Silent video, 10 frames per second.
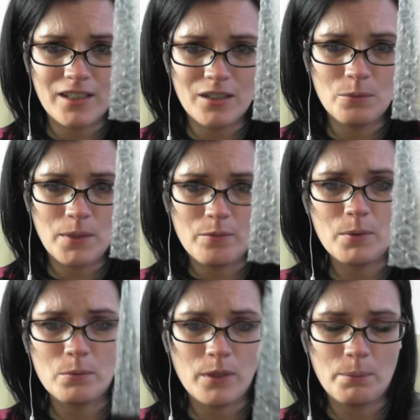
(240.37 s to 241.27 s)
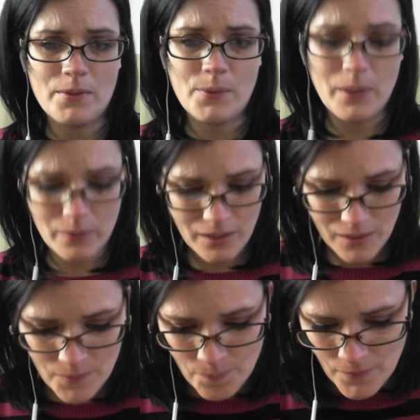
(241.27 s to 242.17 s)
a little bit of bubble wrap as well.
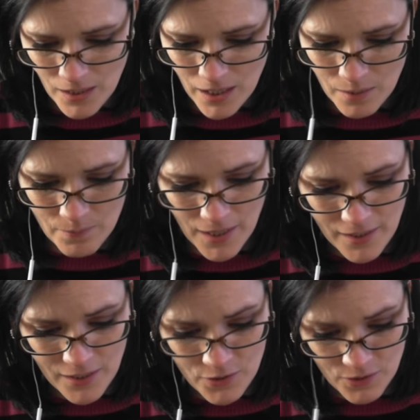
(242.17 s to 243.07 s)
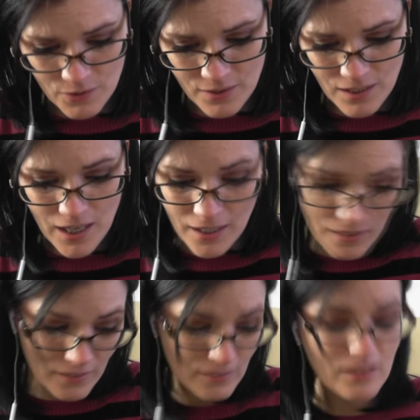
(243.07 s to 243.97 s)
And they do say
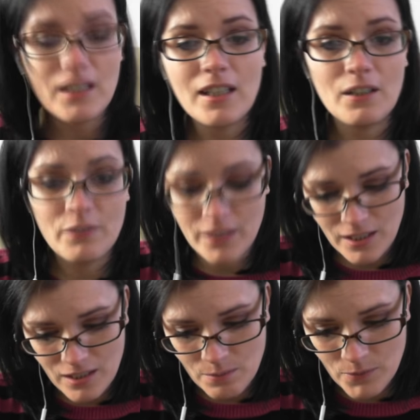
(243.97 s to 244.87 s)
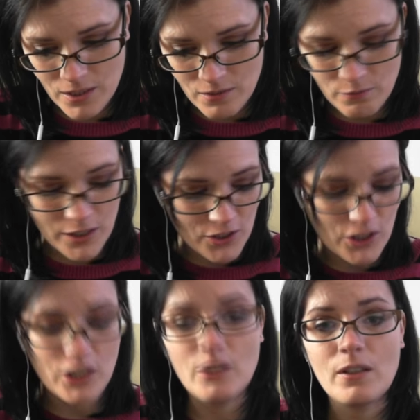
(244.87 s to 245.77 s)
that if it doesn't reach
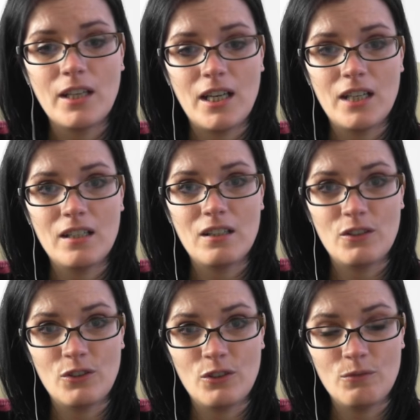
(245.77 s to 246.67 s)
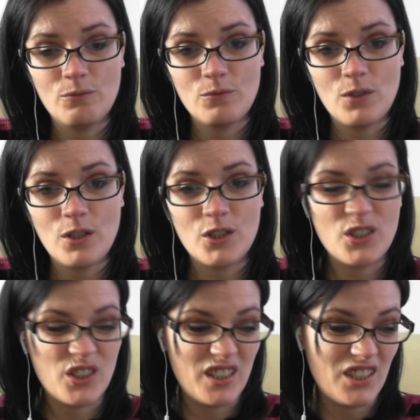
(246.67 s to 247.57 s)
you in a good
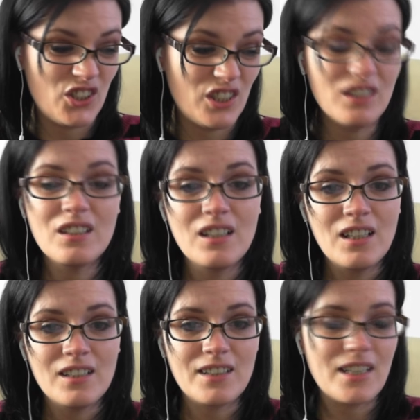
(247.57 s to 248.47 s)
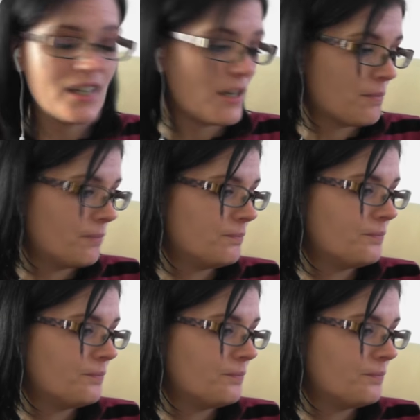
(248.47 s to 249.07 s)
condition, then